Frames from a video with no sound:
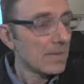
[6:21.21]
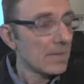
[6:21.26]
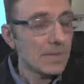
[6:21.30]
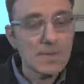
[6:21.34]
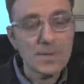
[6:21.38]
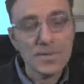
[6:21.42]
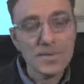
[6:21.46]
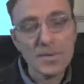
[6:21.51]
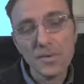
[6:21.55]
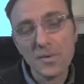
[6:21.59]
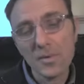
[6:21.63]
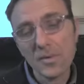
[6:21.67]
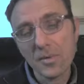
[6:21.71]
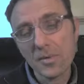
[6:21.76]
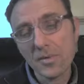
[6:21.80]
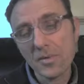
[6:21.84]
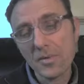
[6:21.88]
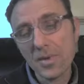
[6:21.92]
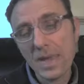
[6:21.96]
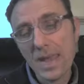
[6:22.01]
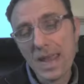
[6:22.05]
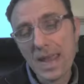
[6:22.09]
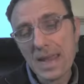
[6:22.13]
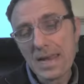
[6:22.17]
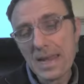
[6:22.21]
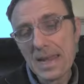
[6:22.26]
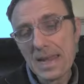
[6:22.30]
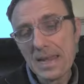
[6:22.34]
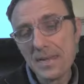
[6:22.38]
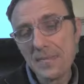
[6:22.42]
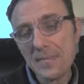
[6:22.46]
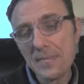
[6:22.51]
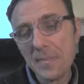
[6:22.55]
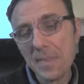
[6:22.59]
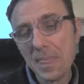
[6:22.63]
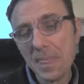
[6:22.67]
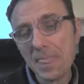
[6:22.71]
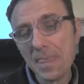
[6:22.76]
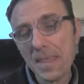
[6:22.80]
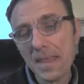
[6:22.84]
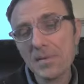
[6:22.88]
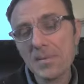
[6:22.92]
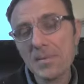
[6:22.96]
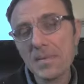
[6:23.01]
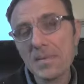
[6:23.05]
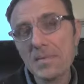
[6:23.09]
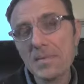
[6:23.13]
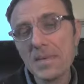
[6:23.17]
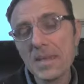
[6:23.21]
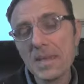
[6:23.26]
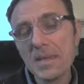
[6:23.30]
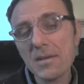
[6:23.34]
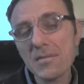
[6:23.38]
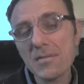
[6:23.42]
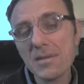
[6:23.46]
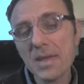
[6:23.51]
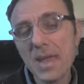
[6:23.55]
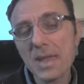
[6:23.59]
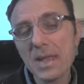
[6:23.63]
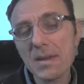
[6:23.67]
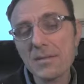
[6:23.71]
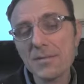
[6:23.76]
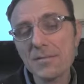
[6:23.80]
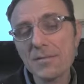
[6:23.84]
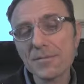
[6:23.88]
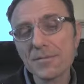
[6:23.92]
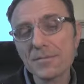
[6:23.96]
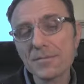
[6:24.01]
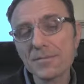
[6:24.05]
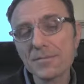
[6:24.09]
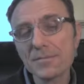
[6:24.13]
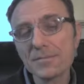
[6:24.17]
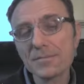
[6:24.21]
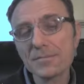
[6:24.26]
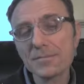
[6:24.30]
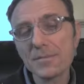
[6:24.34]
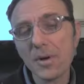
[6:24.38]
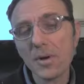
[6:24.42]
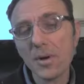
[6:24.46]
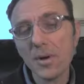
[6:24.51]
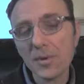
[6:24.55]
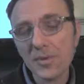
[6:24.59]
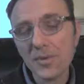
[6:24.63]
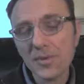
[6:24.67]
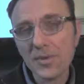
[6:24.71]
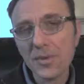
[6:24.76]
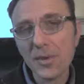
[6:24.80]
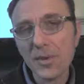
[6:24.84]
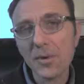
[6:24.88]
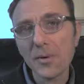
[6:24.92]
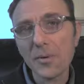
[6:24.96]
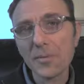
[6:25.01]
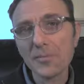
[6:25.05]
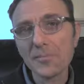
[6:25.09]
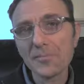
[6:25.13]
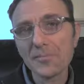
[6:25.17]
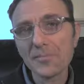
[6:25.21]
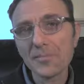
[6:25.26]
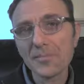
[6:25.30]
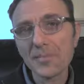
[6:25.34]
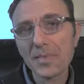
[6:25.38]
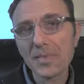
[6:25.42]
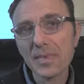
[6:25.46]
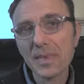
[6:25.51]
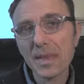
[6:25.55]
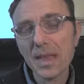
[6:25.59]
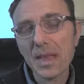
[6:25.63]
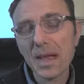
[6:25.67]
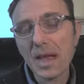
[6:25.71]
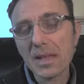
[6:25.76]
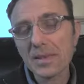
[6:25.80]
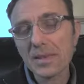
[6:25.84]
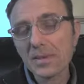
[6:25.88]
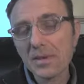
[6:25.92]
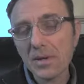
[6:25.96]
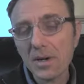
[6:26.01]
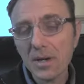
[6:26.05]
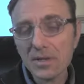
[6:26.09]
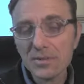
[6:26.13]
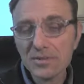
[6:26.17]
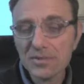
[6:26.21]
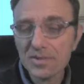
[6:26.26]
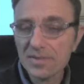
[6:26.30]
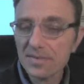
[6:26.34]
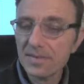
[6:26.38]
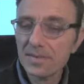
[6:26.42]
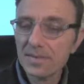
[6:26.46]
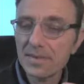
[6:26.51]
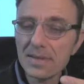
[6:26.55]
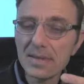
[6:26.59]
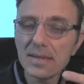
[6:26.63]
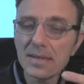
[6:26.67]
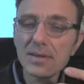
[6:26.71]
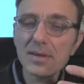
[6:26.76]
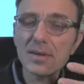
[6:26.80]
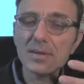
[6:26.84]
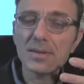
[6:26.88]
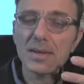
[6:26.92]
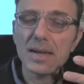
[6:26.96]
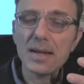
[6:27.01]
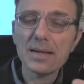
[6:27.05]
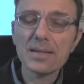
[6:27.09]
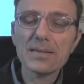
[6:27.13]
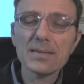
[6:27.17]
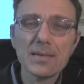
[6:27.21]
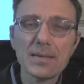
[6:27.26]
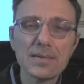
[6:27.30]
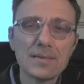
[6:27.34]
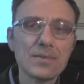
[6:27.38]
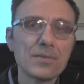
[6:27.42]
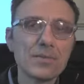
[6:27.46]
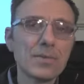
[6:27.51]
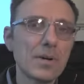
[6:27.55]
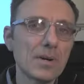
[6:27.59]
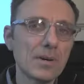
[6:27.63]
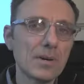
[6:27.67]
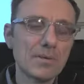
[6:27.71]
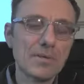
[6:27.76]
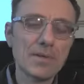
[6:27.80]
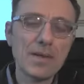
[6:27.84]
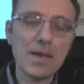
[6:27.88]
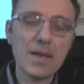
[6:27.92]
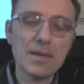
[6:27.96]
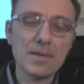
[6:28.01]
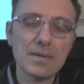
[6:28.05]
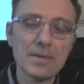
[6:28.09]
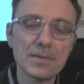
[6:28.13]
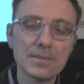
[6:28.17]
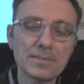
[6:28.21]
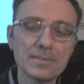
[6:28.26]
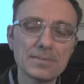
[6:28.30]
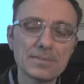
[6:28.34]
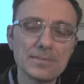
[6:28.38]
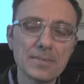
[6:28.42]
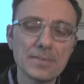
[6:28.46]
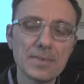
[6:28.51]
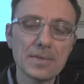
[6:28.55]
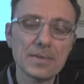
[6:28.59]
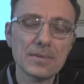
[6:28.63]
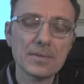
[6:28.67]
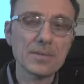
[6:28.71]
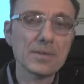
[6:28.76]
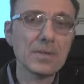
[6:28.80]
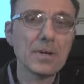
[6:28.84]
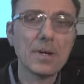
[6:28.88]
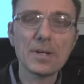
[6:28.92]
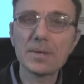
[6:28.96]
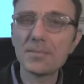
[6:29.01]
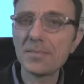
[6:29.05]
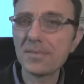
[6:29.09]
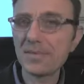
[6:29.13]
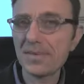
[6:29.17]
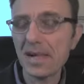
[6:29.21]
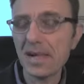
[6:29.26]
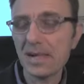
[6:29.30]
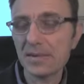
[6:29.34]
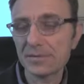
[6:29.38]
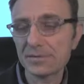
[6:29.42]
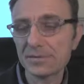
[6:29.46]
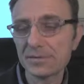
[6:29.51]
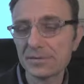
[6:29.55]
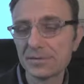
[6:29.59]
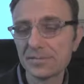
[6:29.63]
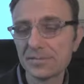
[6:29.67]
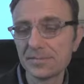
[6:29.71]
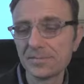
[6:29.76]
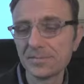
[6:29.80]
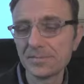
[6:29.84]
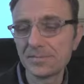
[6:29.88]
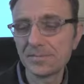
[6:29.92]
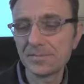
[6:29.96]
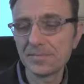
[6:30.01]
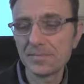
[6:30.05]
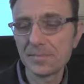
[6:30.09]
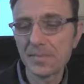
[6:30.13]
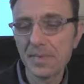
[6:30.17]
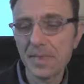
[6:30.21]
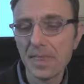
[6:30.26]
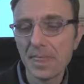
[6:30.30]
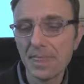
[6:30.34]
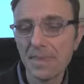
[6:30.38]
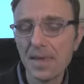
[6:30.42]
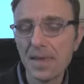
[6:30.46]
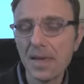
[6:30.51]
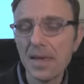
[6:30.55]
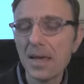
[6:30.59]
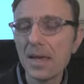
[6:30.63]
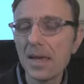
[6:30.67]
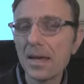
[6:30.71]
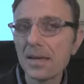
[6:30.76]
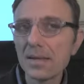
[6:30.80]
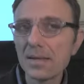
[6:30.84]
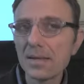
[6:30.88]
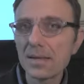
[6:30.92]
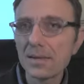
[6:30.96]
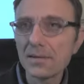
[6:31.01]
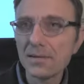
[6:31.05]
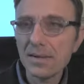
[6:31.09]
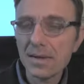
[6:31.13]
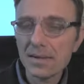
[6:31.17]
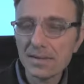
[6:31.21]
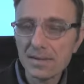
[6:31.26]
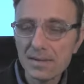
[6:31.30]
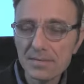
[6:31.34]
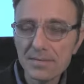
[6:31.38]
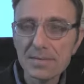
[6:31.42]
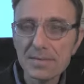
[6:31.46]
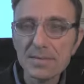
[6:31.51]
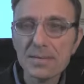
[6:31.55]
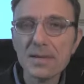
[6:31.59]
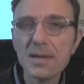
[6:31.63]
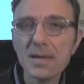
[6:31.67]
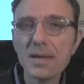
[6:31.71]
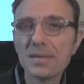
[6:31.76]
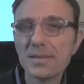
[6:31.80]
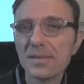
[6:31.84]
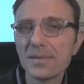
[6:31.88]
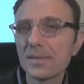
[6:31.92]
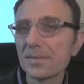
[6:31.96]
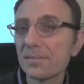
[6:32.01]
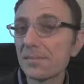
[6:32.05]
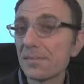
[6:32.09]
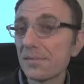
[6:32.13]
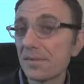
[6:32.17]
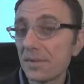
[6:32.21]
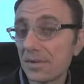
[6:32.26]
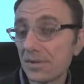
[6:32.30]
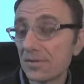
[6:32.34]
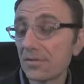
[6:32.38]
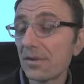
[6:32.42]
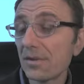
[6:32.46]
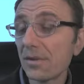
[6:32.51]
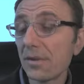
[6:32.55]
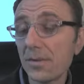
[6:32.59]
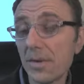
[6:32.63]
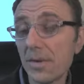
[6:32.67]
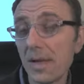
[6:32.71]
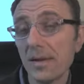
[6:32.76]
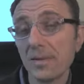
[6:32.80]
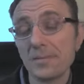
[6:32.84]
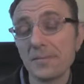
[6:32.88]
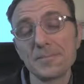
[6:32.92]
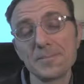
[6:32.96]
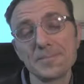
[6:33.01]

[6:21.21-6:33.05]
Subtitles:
So creating and being creative also unconsciously connects us to our Creator, to God Himself. Creativity is a spiritual thing.